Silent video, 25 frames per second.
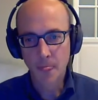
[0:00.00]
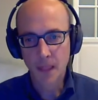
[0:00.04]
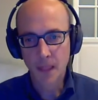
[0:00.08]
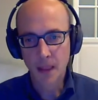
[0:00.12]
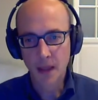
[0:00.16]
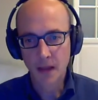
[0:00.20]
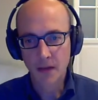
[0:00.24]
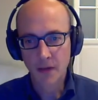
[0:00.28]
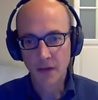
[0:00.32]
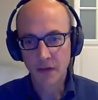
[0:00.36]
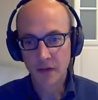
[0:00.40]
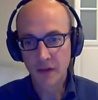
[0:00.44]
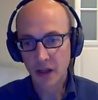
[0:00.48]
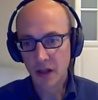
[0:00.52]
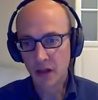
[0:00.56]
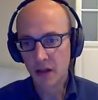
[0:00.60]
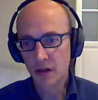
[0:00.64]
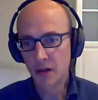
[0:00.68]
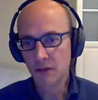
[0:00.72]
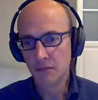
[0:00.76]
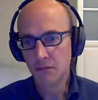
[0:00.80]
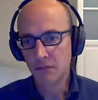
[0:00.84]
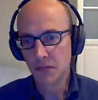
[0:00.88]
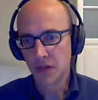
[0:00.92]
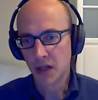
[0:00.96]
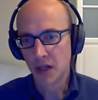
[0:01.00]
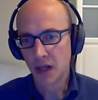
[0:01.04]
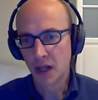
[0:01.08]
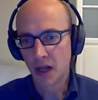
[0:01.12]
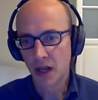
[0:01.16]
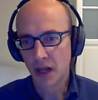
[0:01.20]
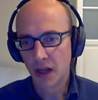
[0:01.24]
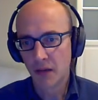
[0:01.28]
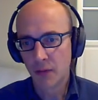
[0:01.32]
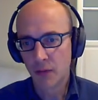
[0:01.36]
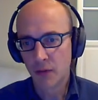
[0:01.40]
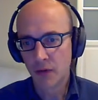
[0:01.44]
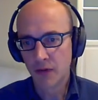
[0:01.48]
Still,
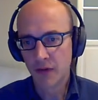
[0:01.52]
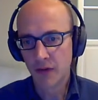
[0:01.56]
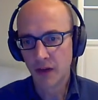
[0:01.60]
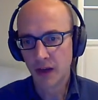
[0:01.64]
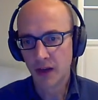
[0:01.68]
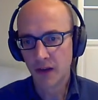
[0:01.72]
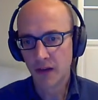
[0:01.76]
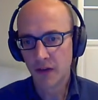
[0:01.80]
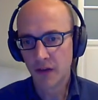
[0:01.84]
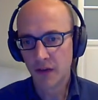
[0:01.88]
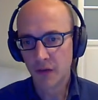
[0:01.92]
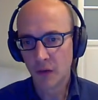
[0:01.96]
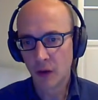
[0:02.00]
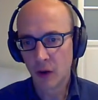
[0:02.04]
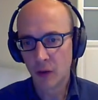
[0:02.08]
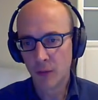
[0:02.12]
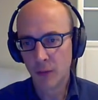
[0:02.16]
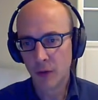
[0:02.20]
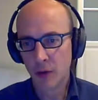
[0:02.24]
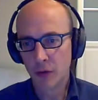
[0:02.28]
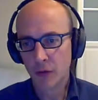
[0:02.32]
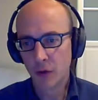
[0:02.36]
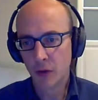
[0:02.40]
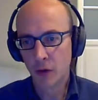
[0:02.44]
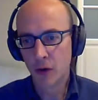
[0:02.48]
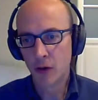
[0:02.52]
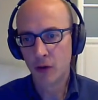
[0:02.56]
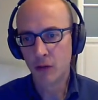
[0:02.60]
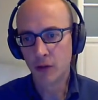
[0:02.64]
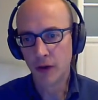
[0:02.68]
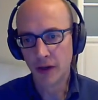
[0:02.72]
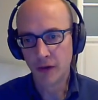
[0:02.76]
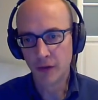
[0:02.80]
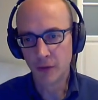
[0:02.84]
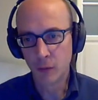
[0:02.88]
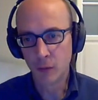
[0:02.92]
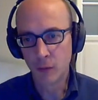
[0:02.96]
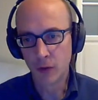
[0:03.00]
I would say this is almost
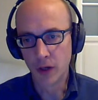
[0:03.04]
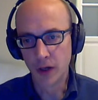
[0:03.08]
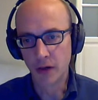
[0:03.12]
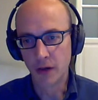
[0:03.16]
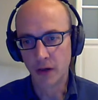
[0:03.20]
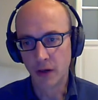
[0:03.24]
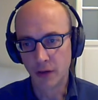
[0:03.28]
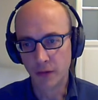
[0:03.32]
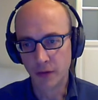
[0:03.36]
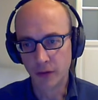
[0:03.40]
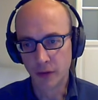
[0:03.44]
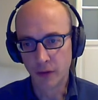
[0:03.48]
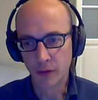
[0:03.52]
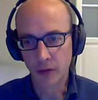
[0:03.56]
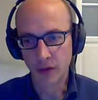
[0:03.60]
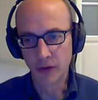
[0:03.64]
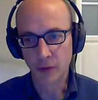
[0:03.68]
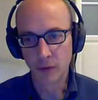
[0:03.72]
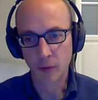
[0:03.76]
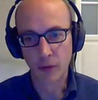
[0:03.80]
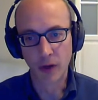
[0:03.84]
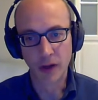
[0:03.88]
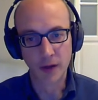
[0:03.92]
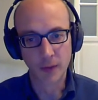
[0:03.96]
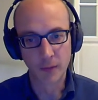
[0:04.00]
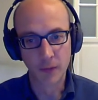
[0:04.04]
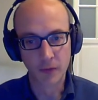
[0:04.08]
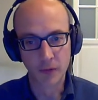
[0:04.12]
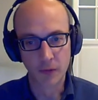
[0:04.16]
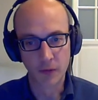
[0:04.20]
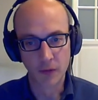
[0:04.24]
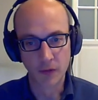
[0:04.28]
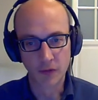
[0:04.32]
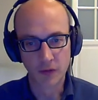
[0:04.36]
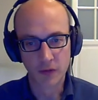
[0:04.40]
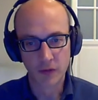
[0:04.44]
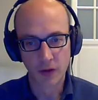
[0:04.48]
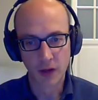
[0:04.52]
always a win over grid or random
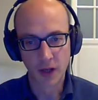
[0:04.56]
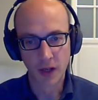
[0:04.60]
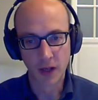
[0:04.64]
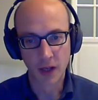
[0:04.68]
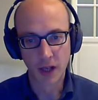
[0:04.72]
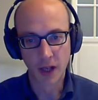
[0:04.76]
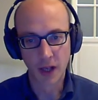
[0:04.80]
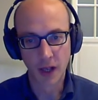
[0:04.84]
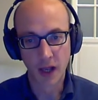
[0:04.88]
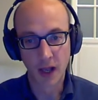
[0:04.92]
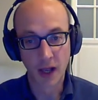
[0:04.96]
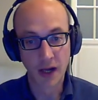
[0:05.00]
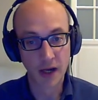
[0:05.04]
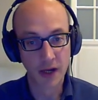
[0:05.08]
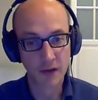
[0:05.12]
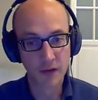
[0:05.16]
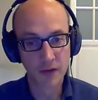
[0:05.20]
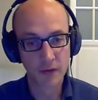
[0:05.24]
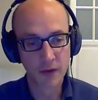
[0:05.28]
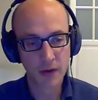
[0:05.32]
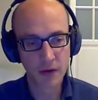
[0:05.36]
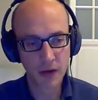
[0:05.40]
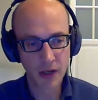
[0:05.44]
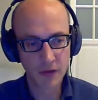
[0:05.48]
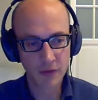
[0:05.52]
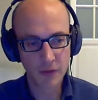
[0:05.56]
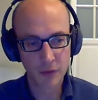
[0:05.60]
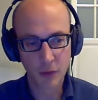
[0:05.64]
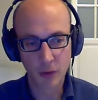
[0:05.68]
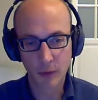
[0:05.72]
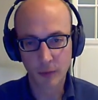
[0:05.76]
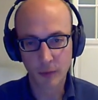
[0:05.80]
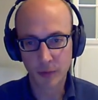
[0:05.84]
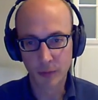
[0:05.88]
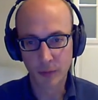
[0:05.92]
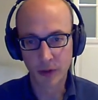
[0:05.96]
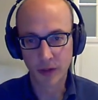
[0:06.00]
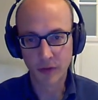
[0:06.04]
search. And it's very easy to
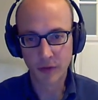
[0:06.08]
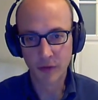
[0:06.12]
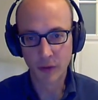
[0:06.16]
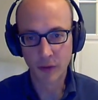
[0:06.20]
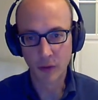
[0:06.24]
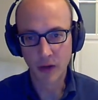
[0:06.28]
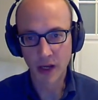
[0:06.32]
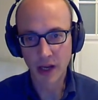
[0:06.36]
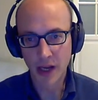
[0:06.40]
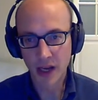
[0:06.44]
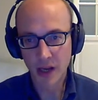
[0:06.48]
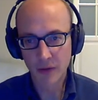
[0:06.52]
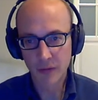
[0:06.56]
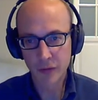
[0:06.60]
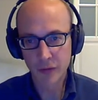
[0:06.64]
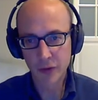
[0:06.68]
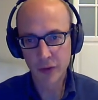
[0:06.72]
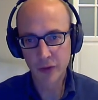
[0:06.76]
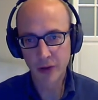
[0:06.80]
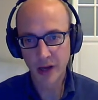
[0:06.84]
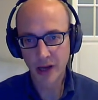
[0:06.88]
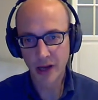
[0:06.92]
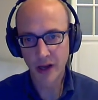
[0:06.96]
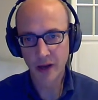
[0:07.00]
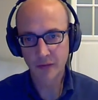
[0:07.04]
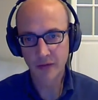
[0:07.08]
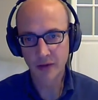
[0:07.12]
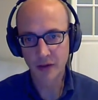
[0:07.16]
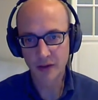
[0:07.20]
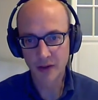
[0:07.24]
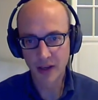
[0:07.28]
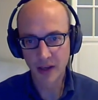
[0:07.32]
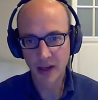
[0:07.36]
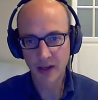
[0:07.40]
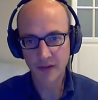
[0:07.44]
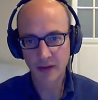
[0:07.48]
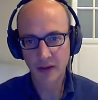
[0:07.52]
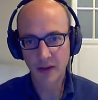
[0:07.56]
implement. So if you have the
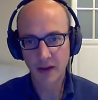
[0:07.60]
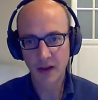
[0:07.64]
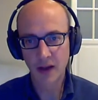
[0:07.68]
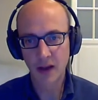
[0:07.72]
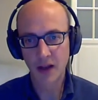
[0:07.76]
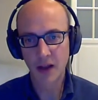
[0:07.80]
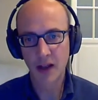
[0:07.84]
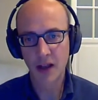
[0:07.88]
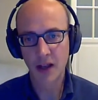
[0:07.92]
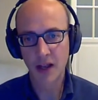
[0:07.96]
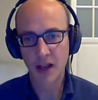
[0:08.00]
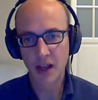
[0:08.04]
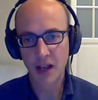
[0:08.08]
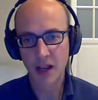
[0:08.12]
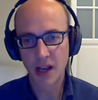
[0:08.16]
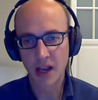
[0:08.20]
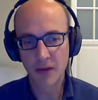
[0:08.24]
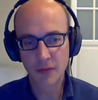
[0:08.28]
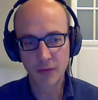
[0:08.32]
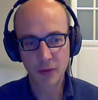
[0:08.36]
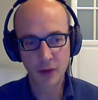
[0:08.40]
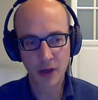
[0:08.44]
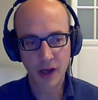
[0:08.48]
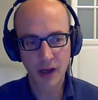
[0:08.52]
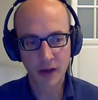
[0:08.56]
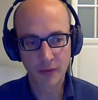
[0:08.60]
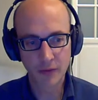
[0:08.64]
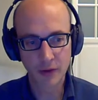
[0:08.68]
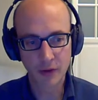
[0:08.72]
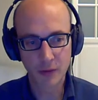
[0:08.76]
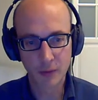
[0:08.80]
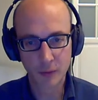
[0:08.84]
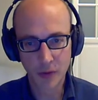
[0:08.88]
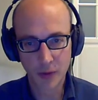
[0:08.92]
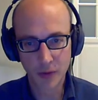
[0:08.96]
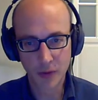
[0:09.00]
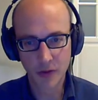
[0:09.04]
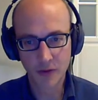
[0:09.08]
data, if you have the
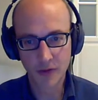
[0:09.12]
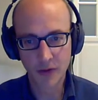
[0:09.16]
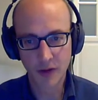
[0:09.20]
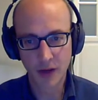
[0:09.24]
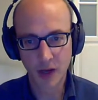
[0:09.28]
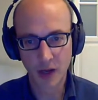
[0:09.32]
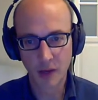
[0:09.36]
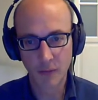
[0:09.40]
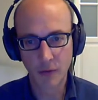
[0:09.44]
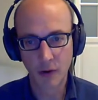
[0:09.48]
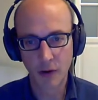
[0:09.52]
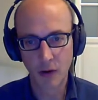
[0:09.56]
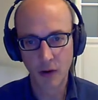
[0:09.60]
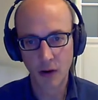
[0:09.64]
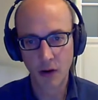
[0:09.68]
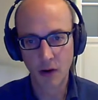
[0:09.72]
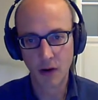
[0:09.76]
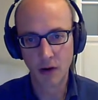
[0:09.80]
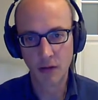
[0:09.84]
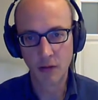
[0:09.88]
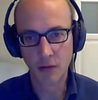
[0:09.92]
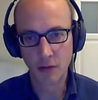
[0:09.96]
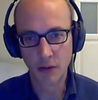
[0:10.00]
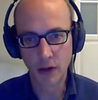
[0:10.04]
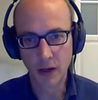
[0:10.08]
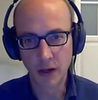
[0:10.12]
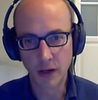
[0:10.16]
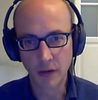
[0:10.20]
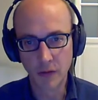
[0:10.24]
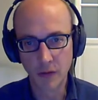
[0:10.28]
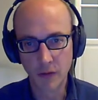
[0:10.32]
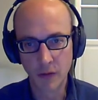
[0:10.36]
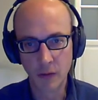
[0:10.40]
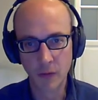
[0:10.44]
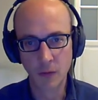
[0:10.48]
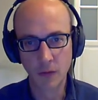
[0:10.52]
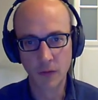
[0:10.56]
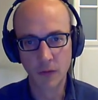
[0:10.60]
computing time, always
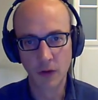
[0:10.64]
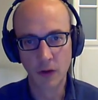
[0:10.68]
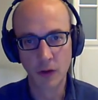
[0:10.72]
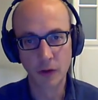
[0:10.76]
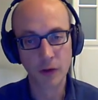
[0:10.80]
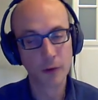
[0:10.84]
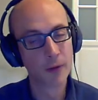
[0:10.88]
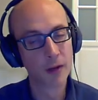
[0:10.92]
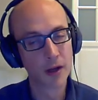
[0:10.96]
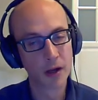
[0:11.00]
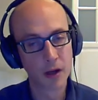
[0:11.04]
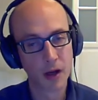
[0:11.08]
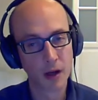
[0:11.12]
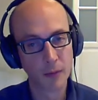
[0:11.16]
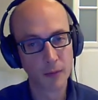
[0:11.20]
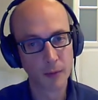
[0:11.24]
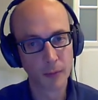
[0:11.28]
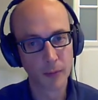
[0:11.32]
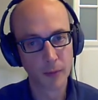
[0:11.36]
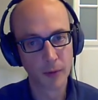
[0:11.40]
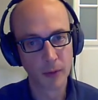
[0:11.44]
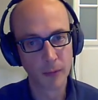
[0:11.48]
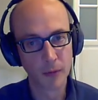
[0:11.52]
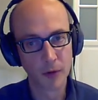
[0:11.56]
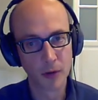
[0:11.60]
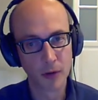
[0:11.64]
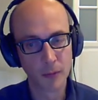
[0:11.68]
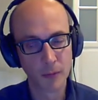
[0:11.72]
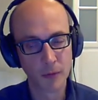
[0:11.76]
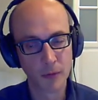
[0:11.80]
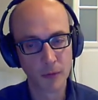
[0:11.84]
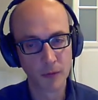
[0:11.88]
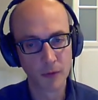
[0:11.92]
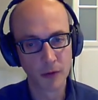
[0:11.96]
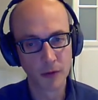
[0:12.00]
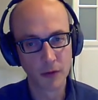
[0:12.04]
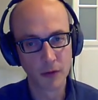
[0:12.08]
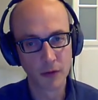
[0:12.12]
use automatic hyperparameter
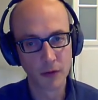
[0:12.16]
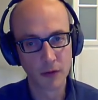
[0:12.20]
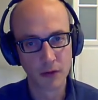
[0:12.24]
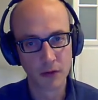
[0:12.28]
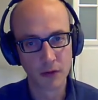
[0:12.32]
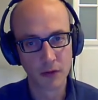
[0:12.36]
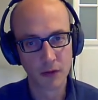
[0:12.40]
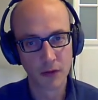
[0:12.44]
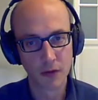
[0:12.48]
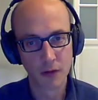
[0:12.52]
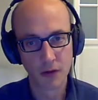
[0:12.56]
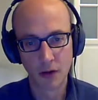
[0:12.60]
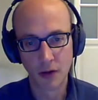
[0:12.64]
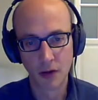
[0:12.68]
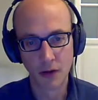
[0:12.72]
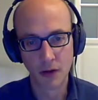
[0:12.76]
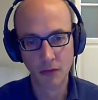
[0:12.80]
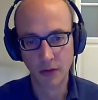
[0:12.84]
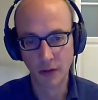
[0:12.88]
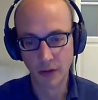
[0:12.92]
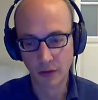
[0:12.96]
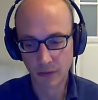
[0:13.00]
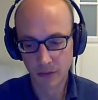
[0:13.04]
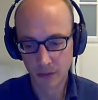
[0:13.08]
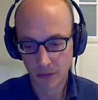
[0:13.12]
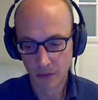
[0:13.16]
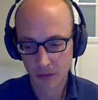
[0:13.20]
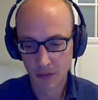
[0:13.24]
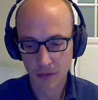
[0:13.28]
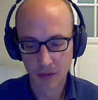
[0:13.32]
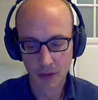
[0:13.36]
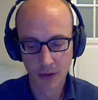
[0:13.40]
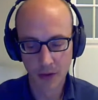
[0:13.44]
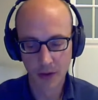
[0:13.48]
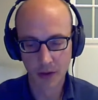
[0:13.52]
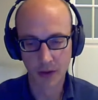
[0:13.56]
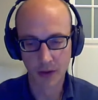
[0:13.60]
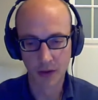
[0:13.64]
optimization. Always.
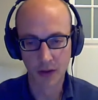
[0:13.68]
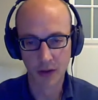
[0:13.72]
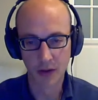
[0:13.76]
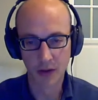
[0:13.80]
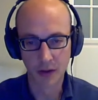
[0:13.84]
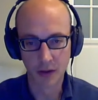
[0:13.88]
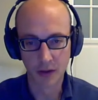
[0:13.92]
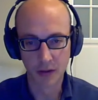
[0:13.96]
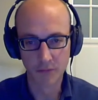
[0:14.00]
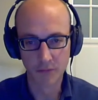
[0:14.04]
Yeah.